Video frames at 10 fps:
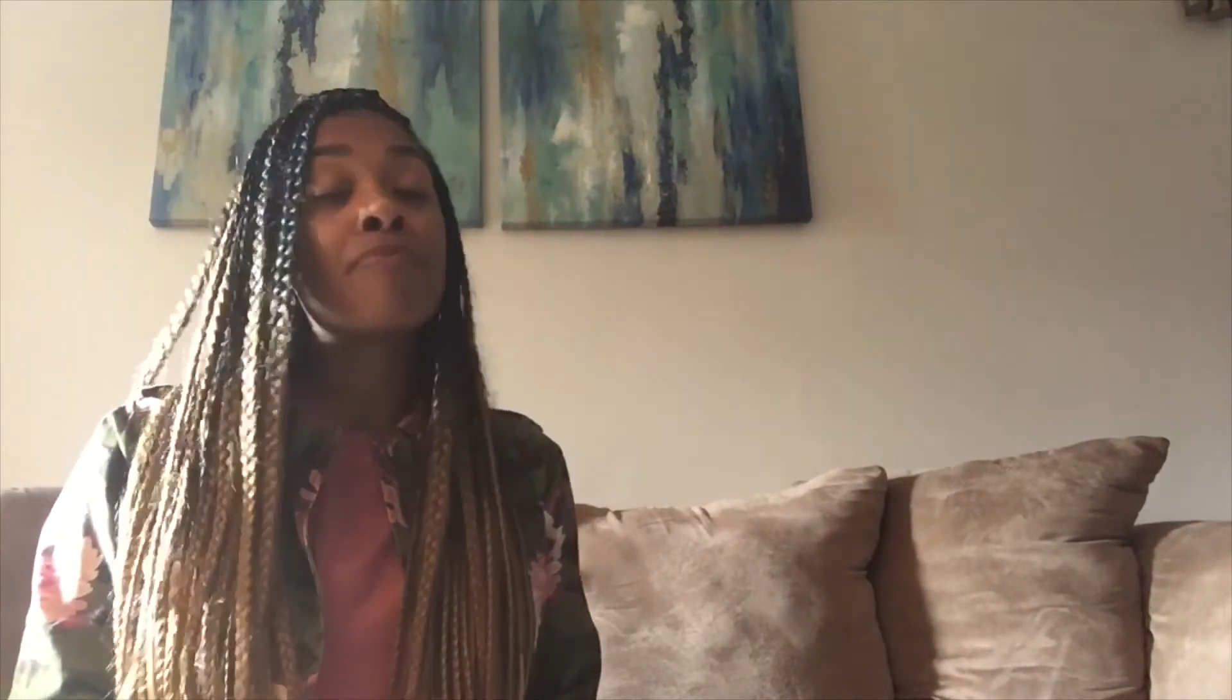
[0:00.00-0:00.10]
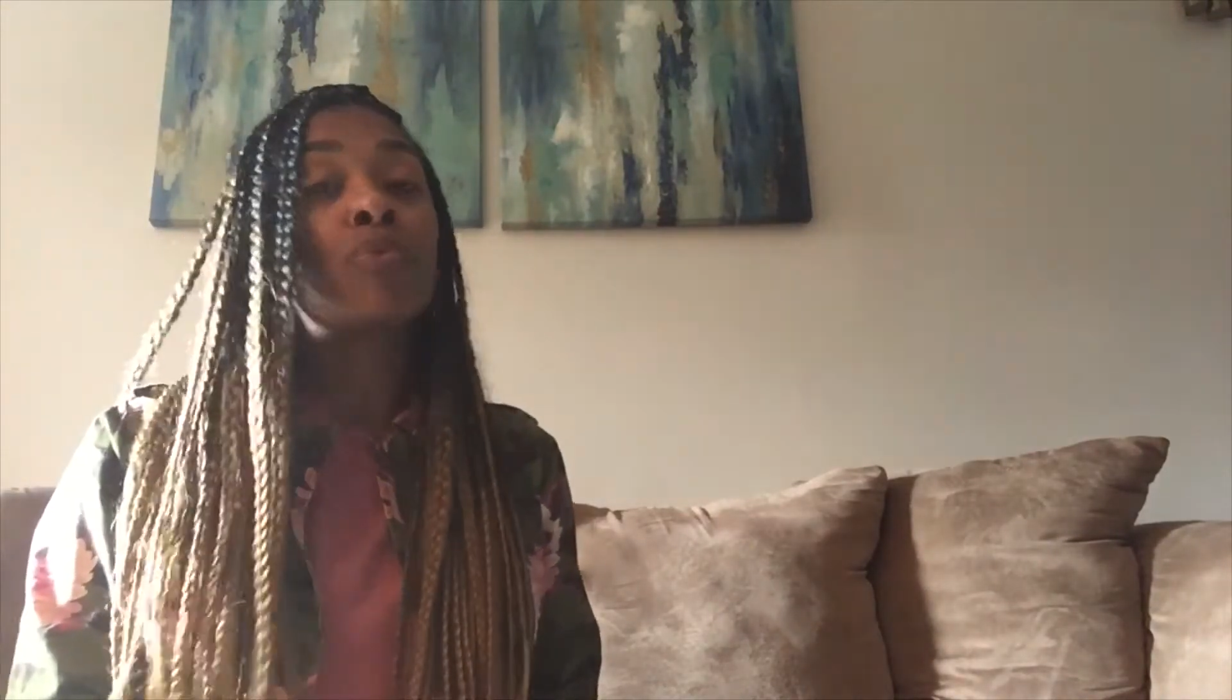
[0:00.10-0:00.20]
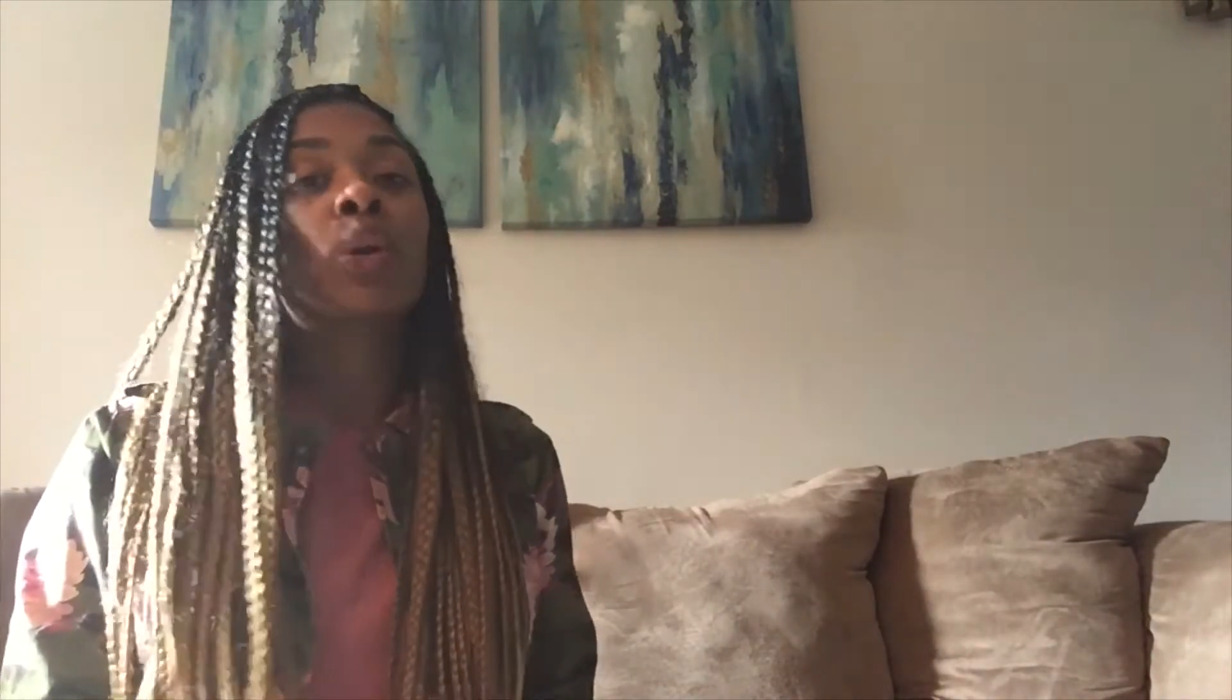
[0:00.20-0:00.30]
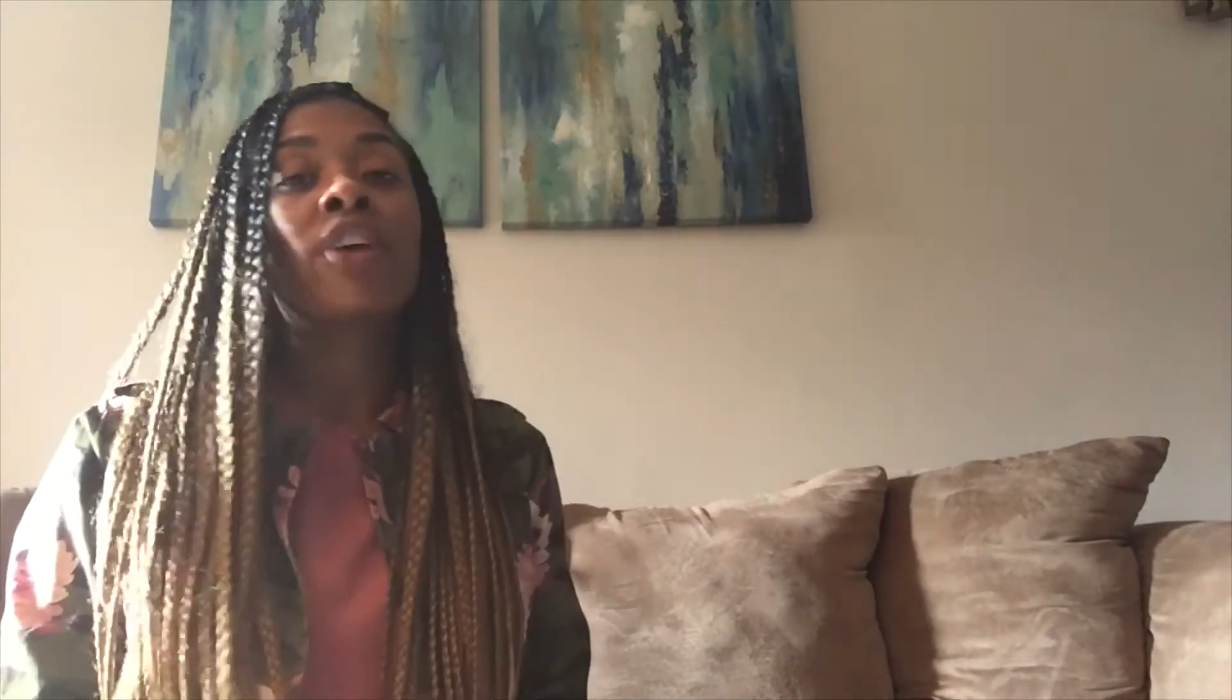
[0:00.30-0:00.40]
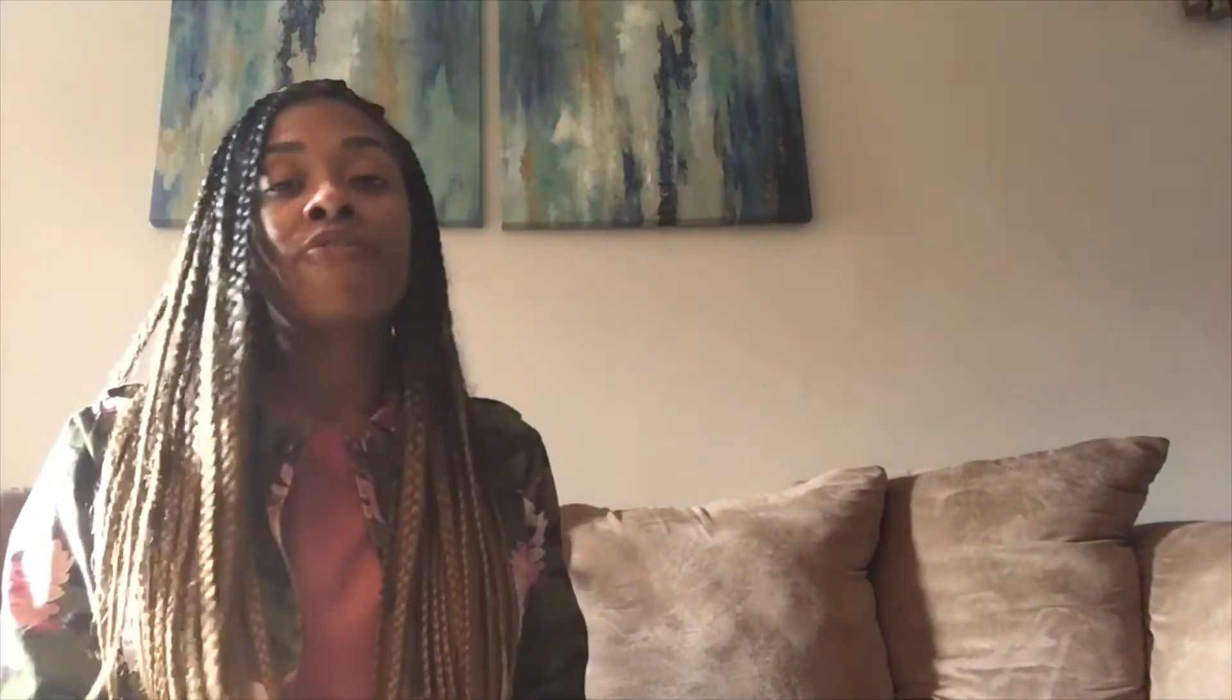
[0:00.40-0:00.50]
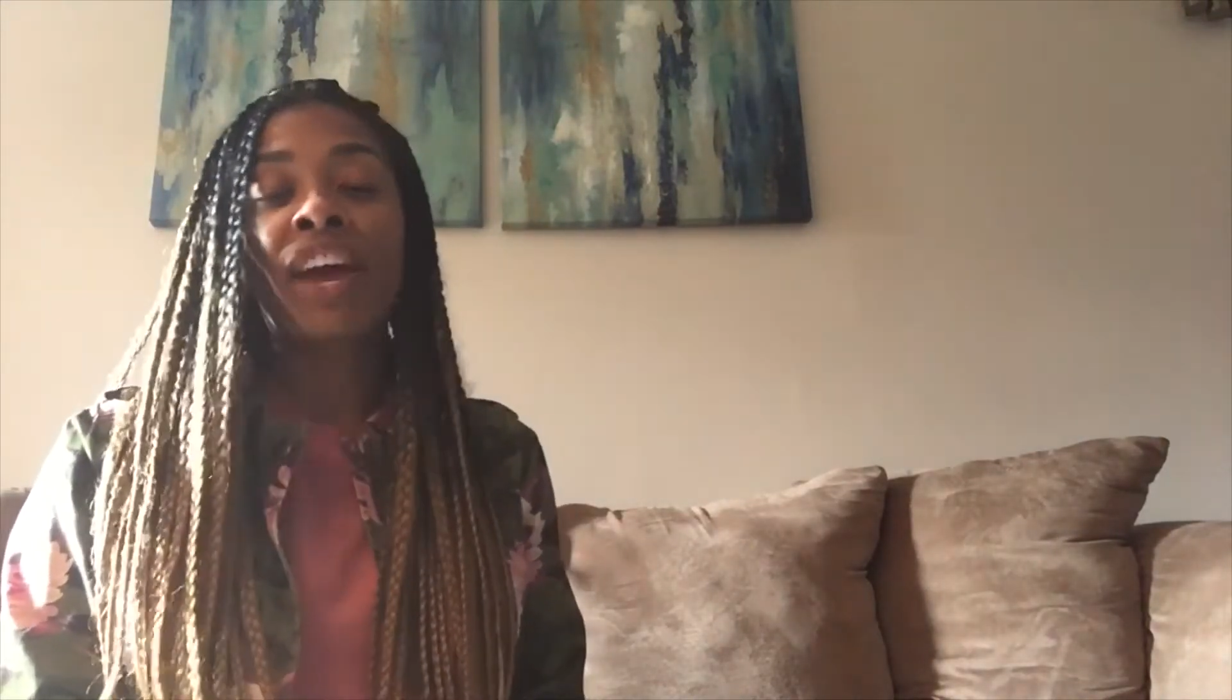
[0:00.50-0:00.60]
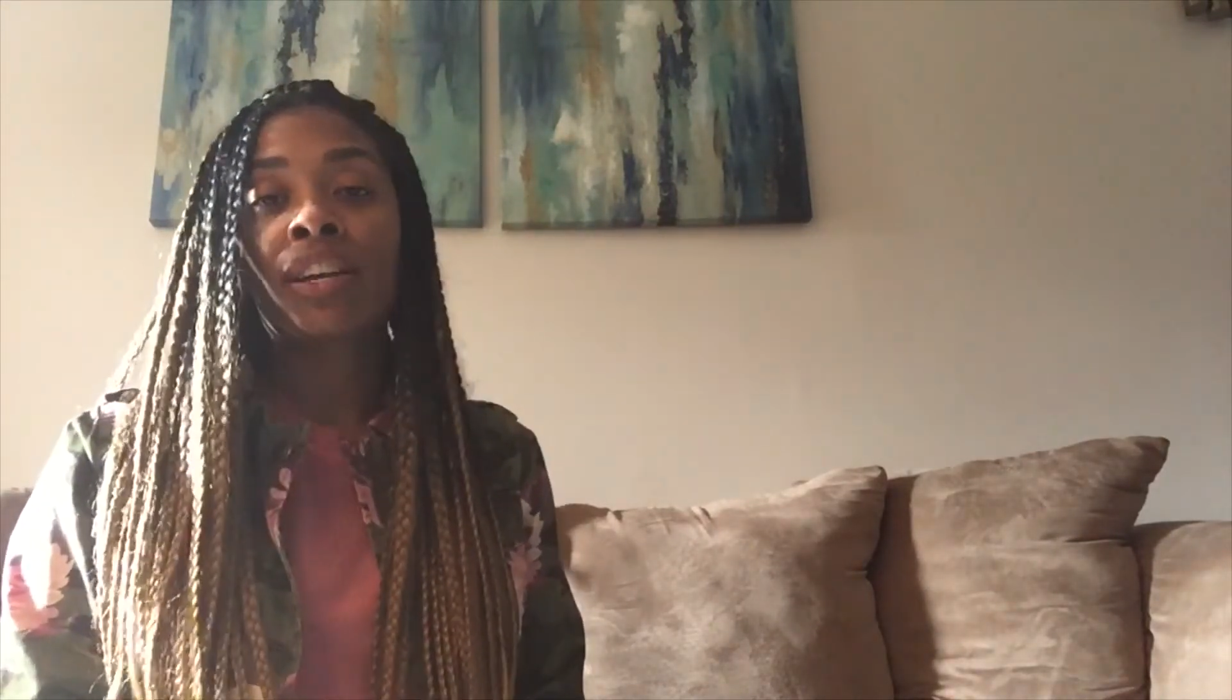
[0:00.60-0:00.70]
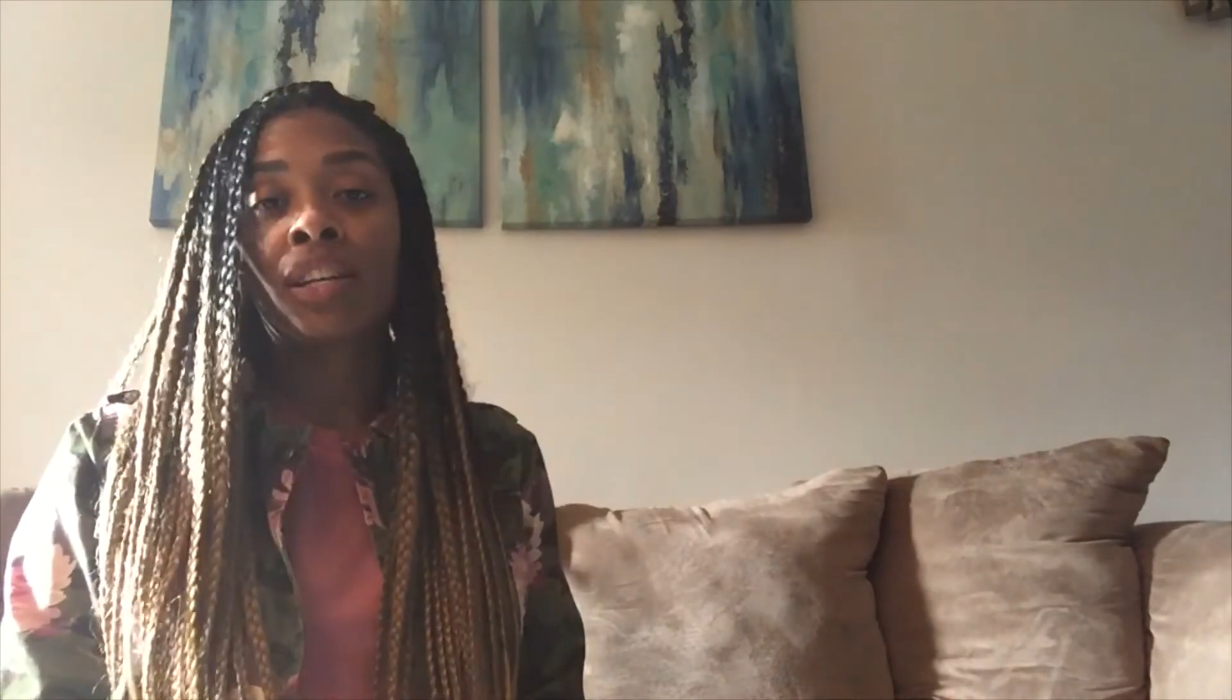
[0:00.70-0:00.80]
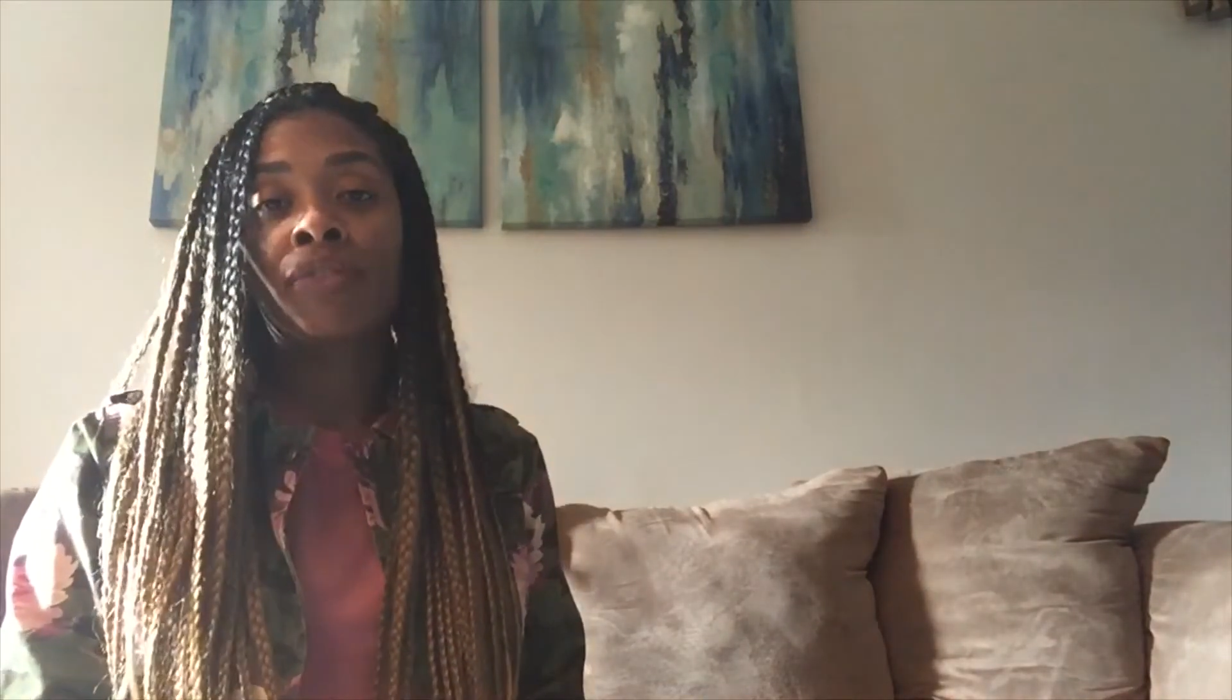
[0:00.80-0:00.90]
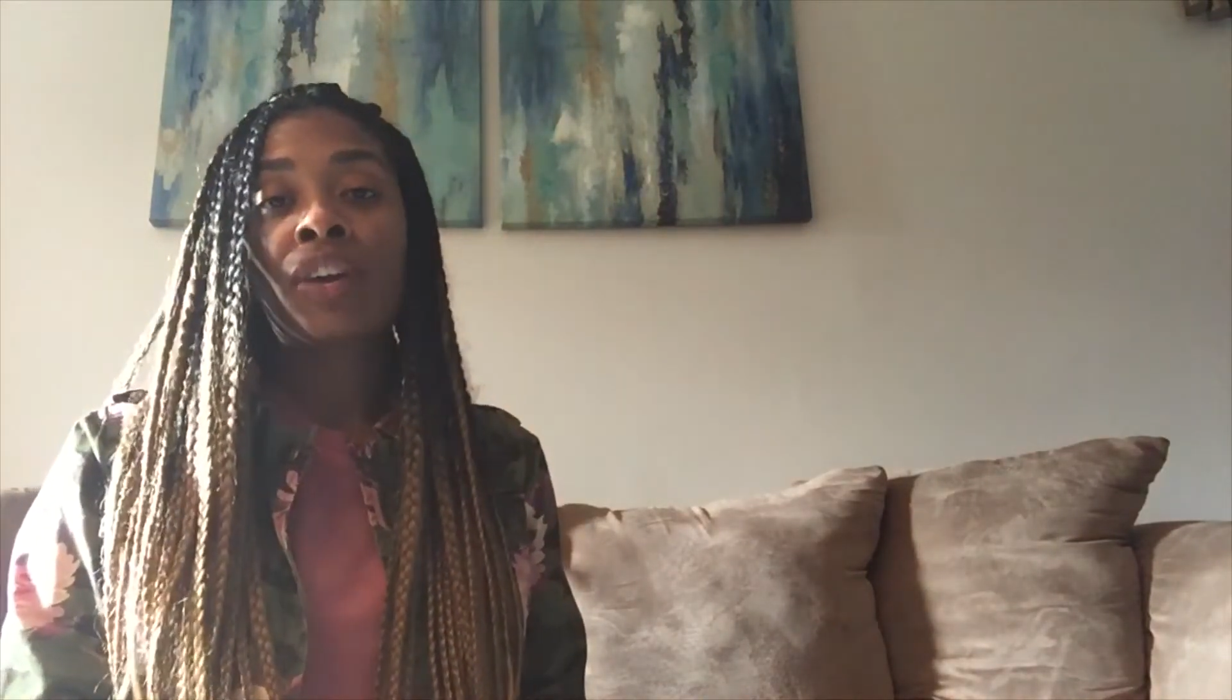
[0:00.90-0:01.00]
more
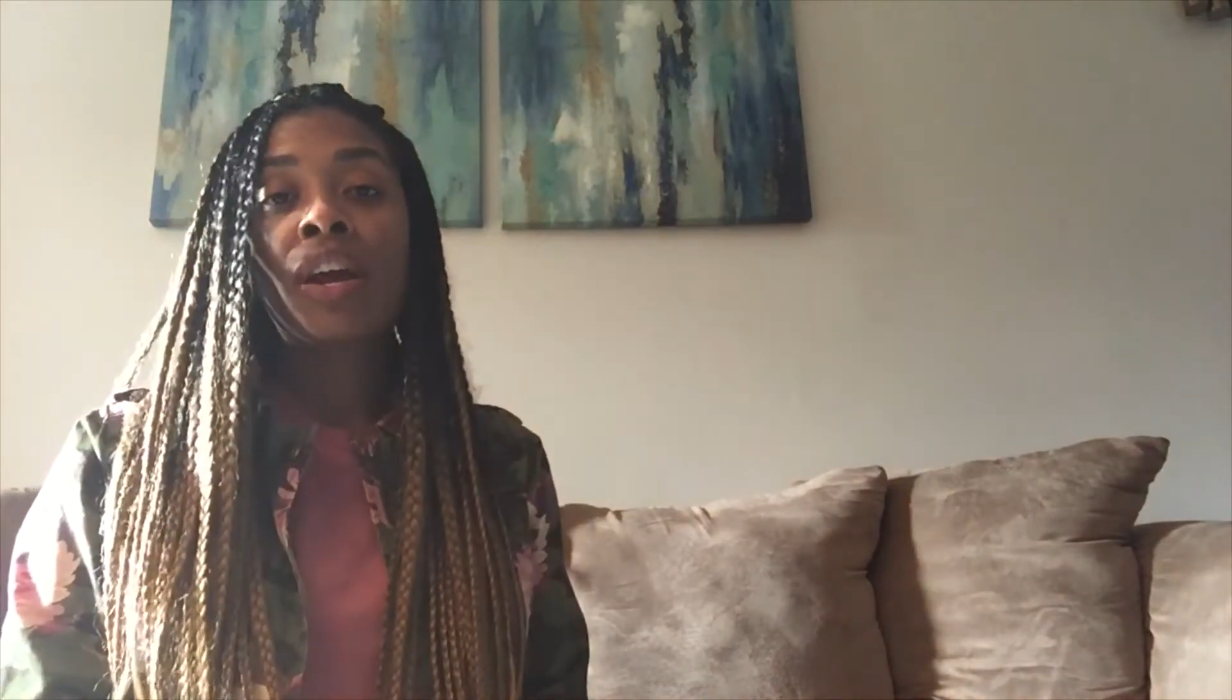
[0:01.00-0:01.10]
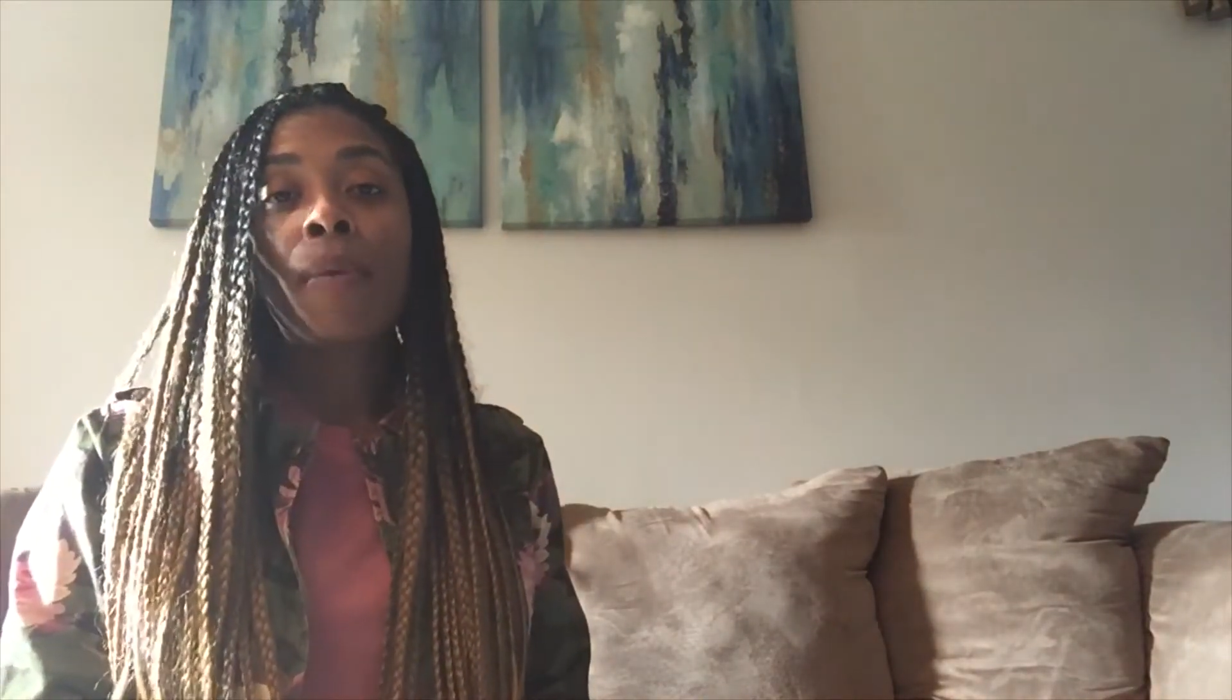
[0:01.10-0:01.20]
effective